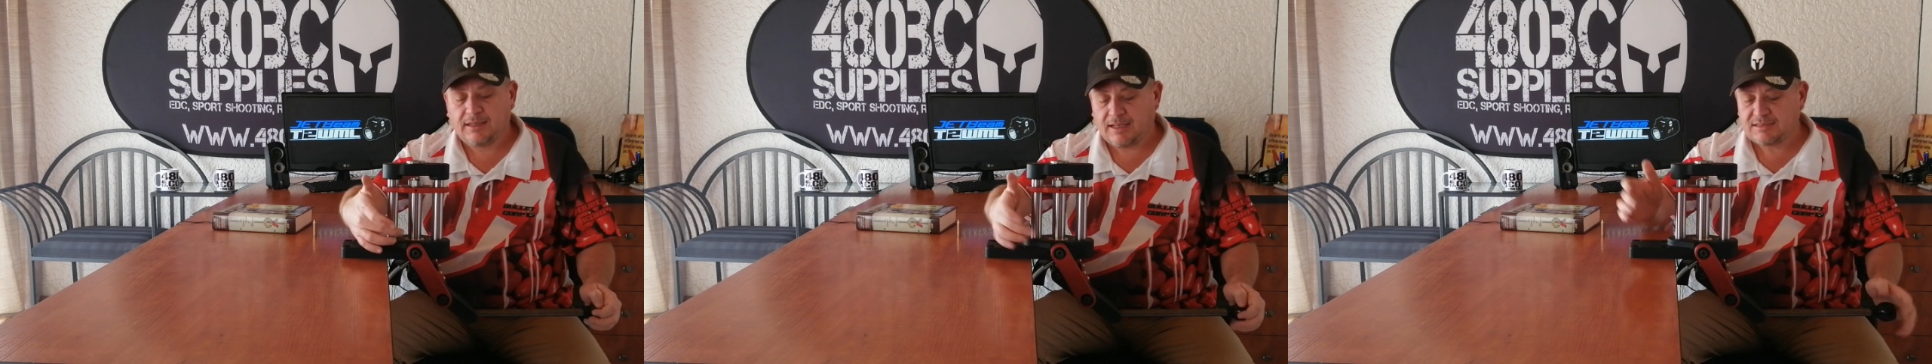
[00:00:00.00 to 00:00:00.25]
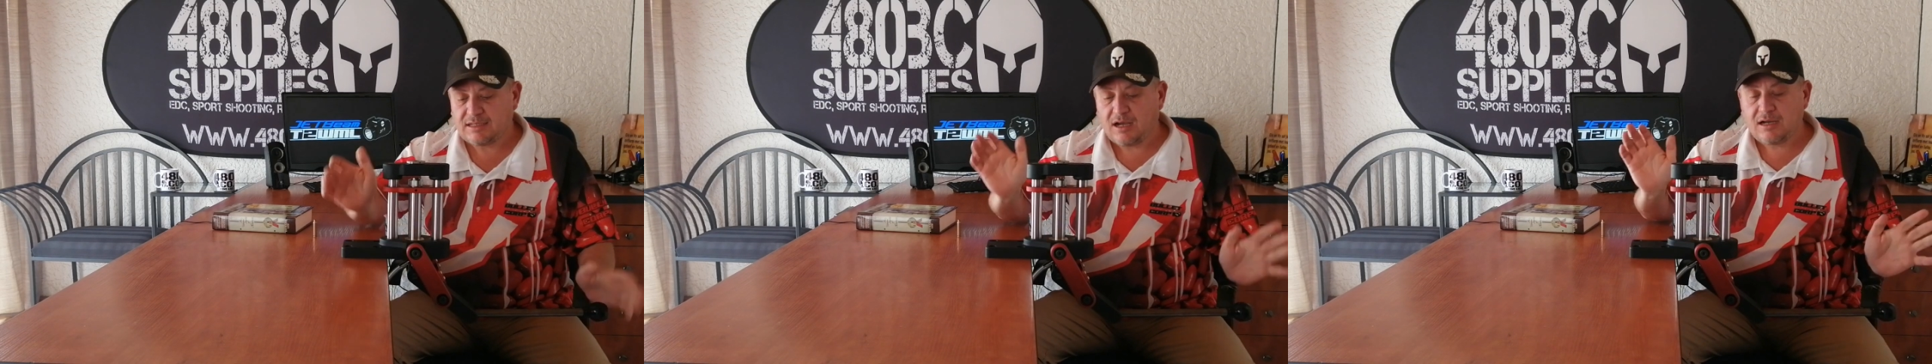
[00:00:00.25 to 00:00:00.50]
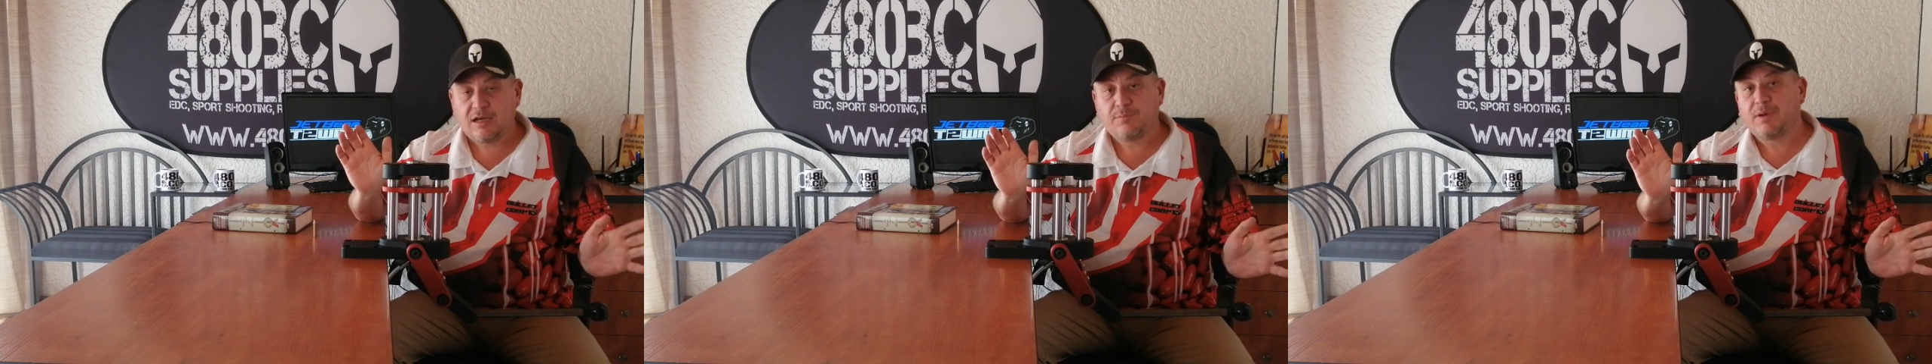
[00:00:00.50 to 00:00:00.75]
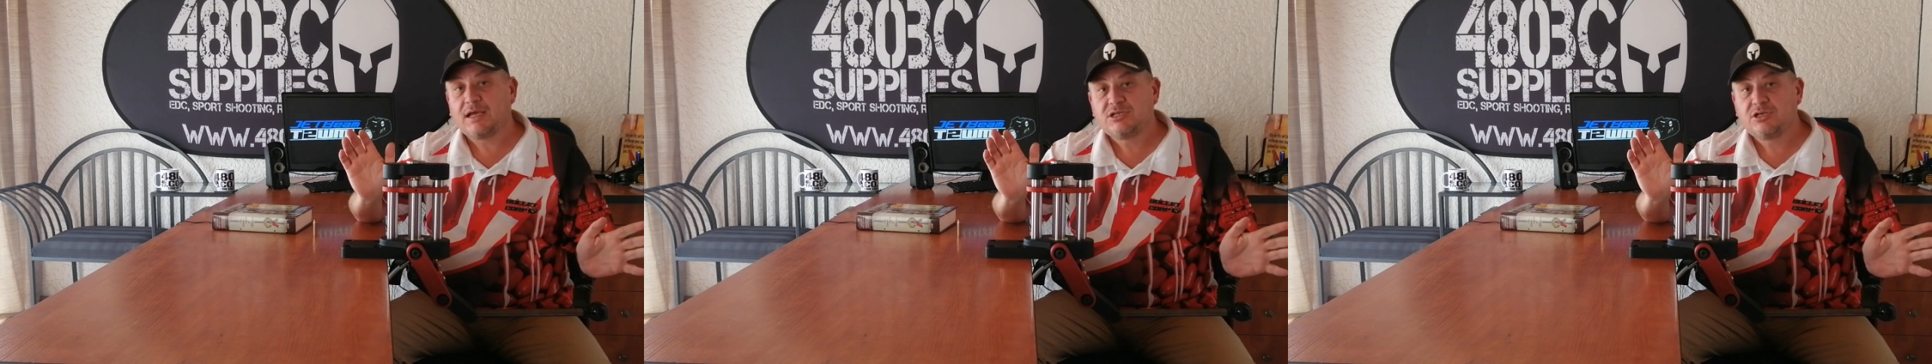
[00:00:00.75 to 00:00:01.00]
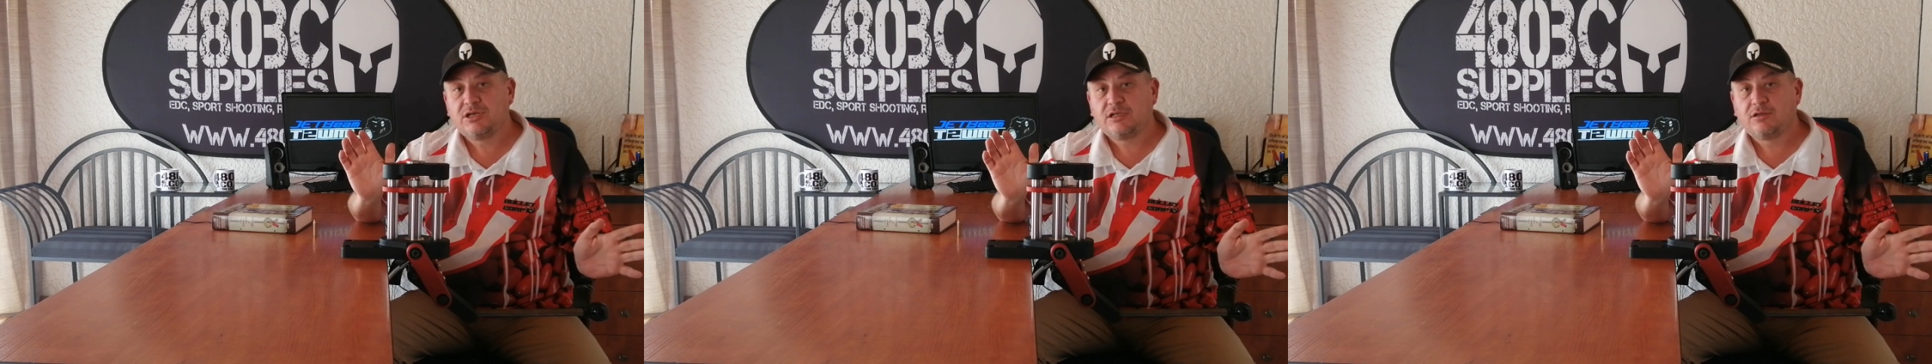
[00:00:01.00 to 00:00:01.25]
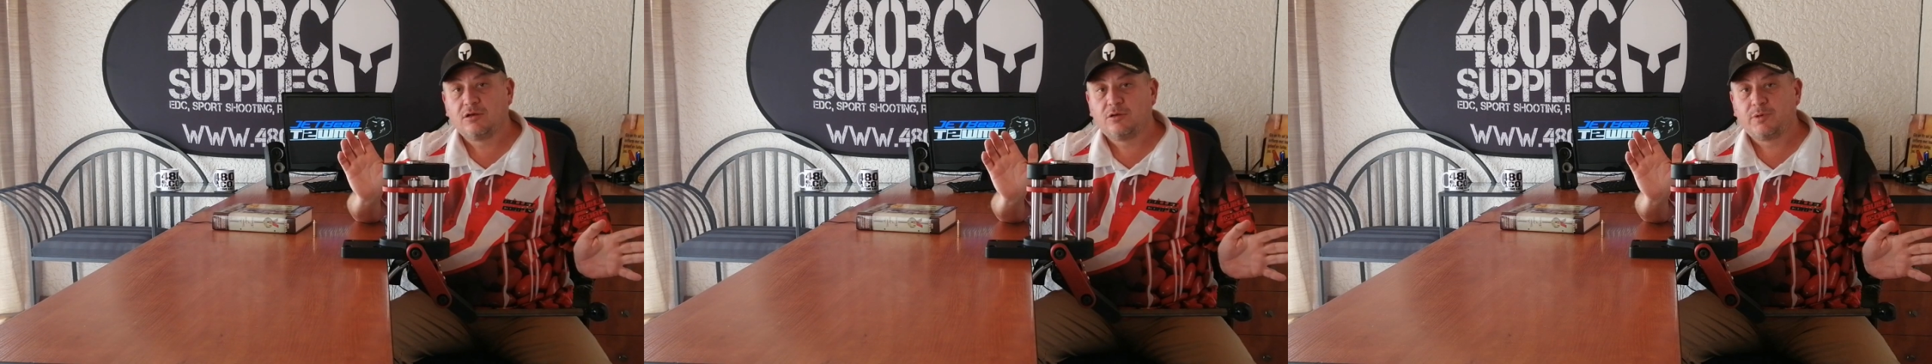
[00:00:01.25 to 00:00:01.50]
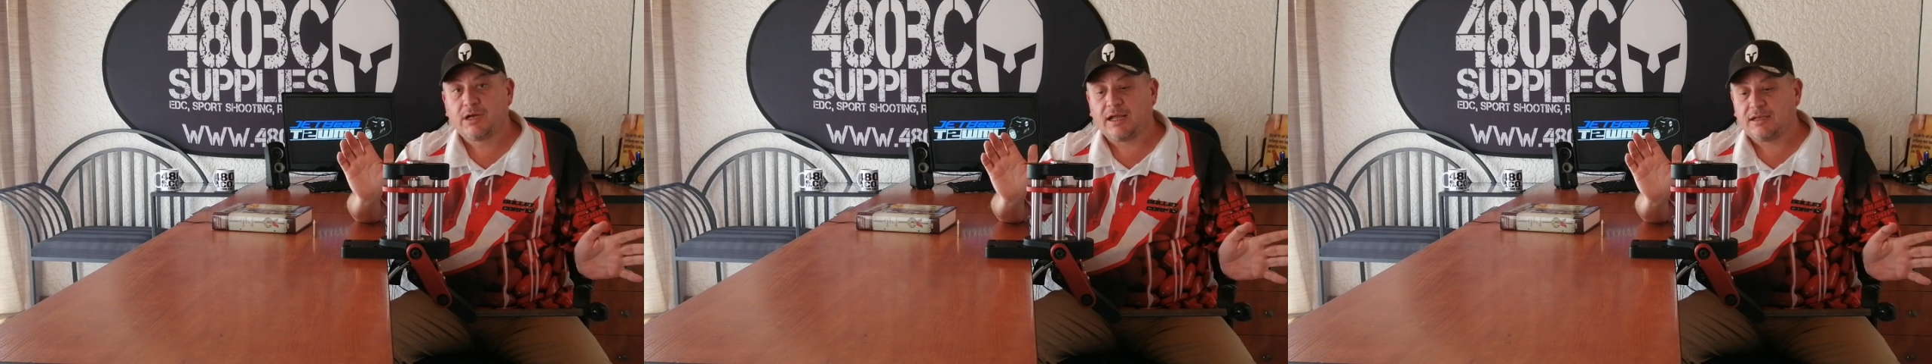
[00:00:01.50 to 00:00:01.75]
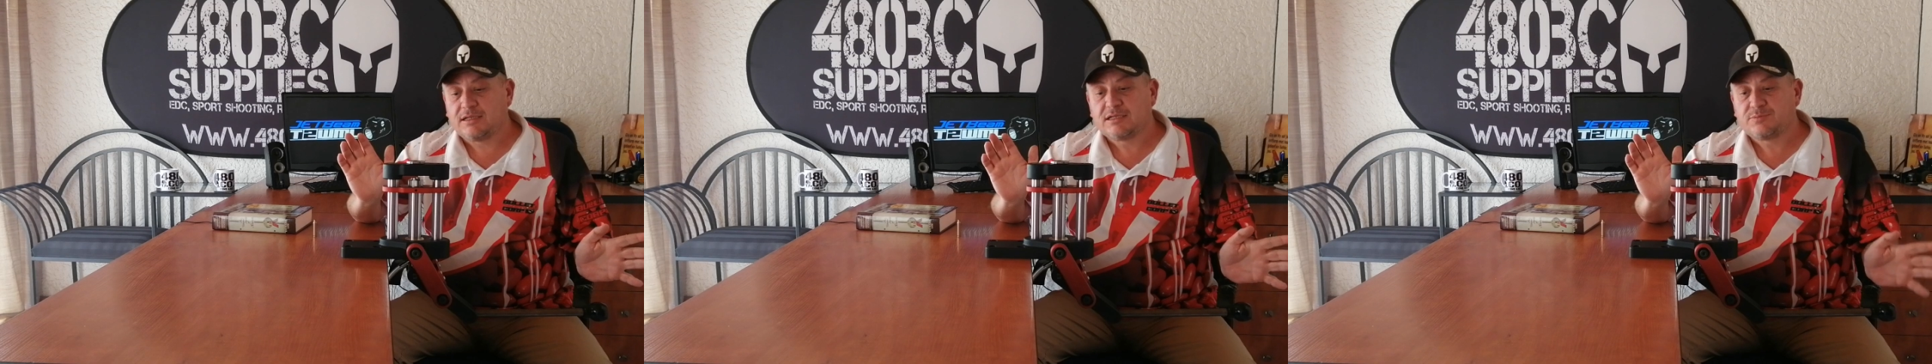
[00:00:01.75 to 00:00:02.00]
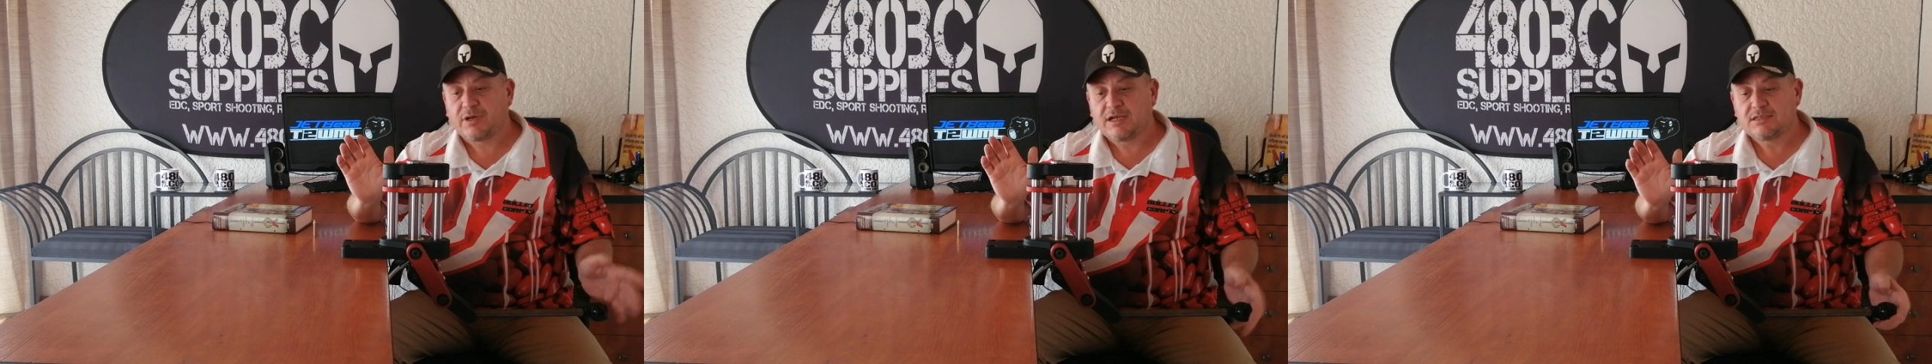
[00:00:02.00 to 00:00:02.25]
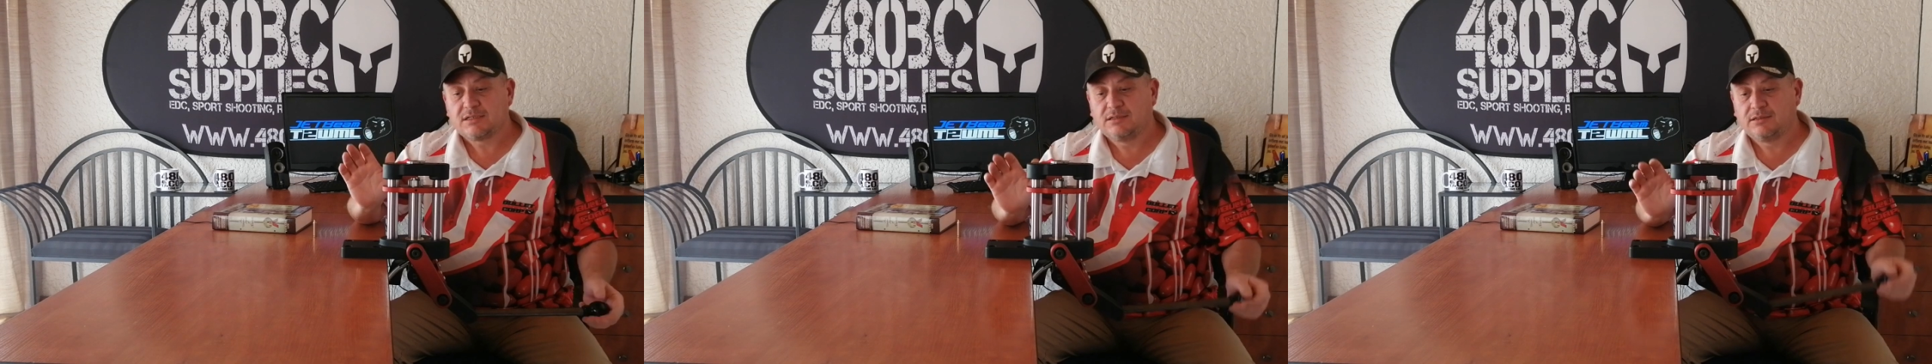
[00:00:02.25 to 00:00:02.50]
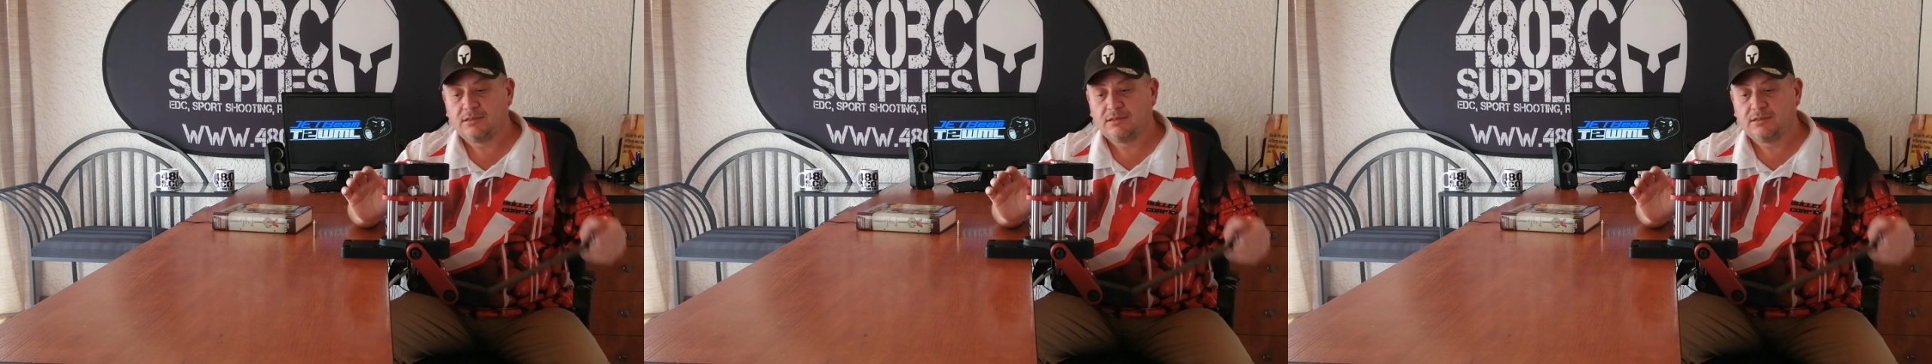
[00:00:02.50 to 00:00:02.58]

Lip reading: That's the only place you need to lubricate this press.